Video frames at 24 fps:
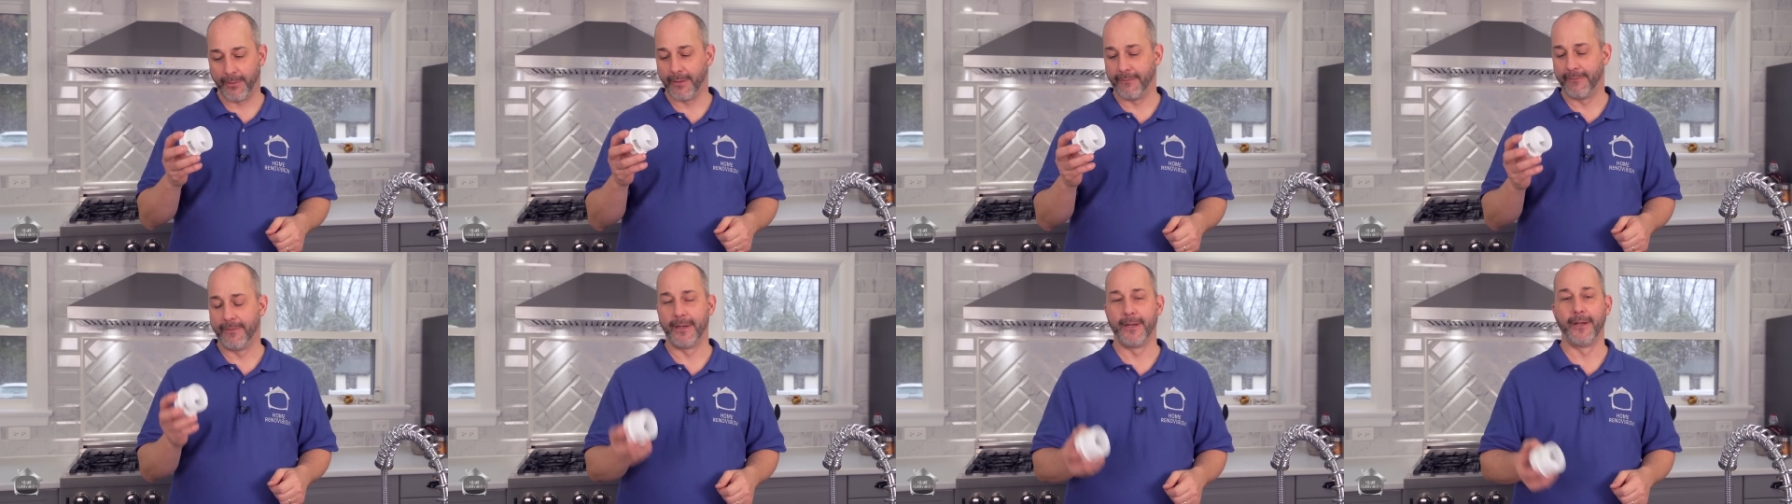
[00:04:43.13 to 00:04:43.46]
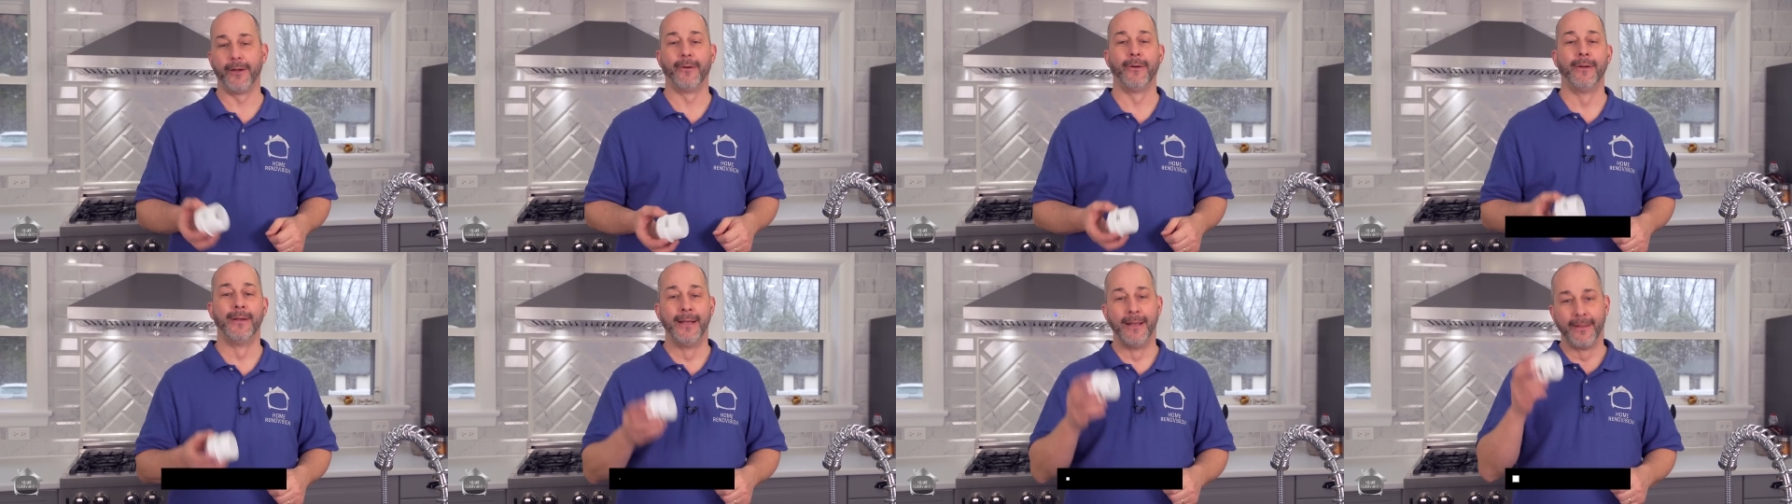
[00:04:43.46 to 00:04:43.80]
with a
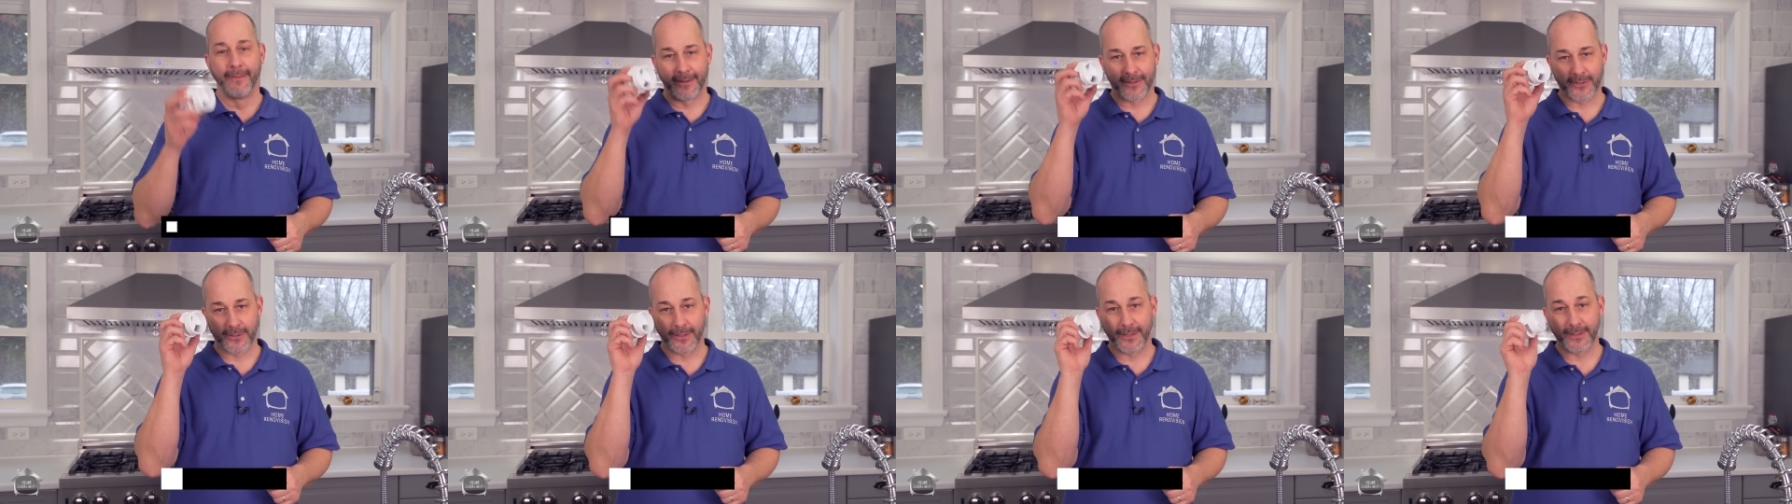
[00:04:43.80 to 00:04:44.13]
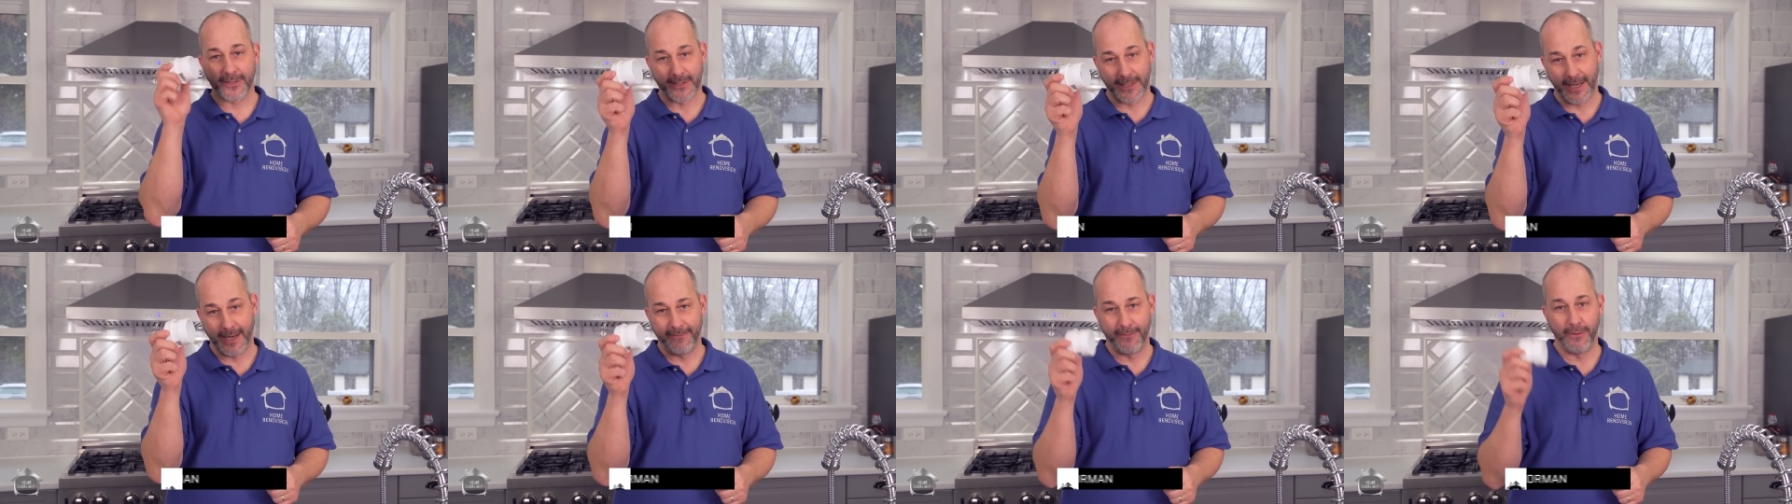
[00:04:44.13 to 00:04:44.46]
video that's gonna
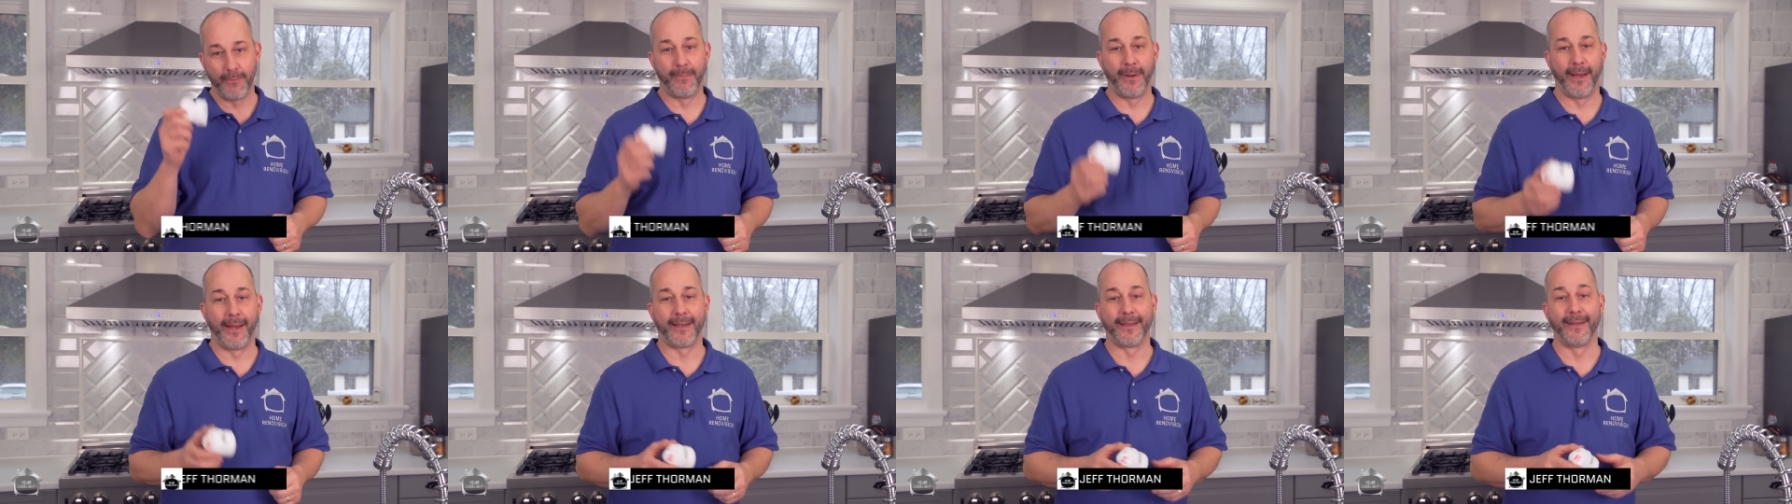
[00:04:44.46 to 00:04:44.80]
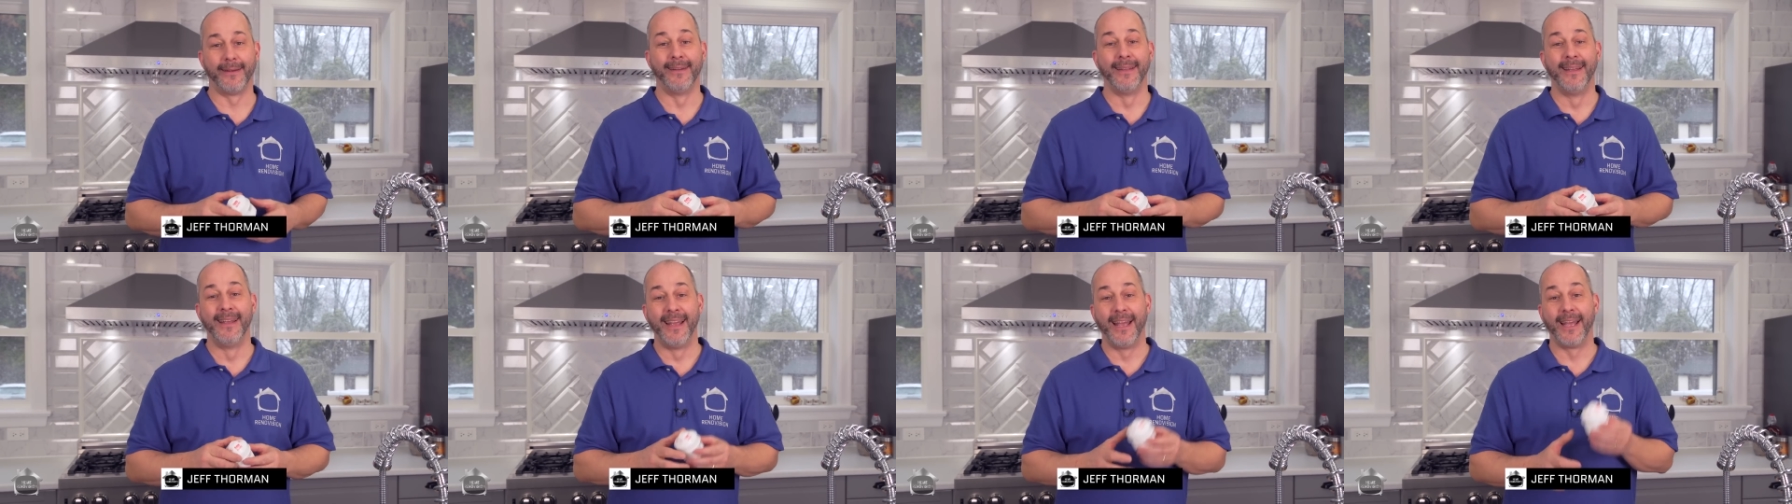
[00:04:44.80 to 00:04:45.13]
save your
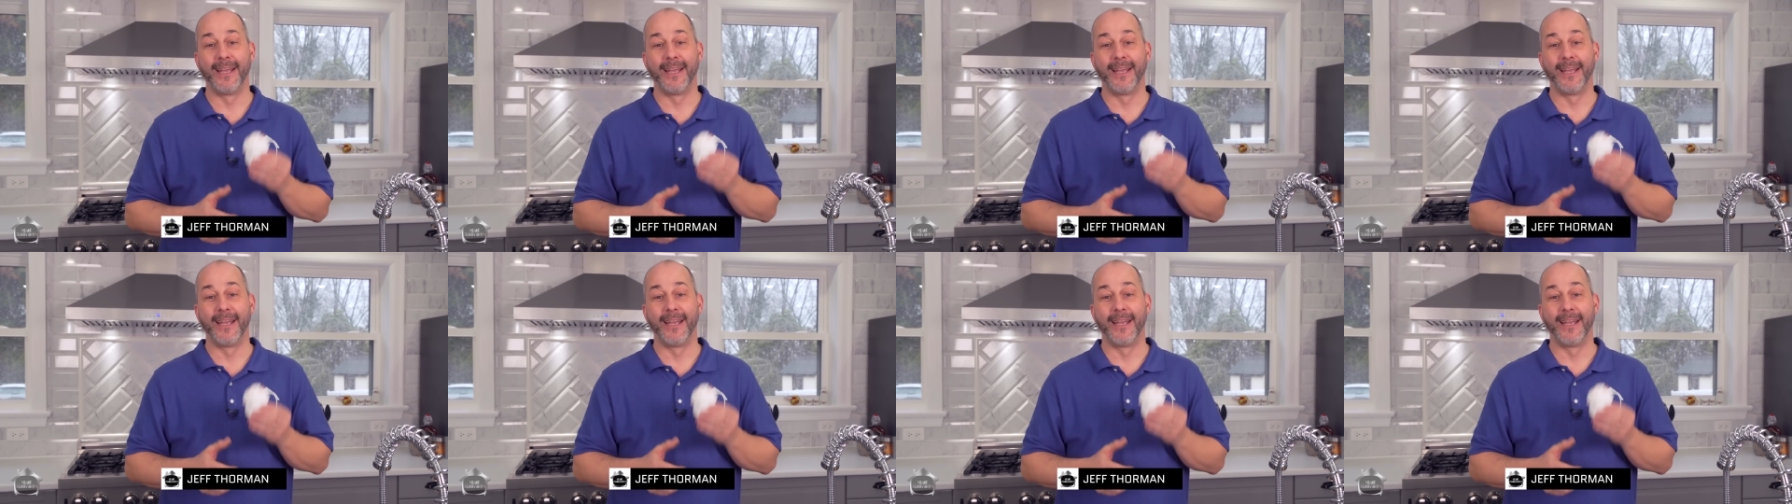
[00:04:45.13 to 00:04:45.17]
bacon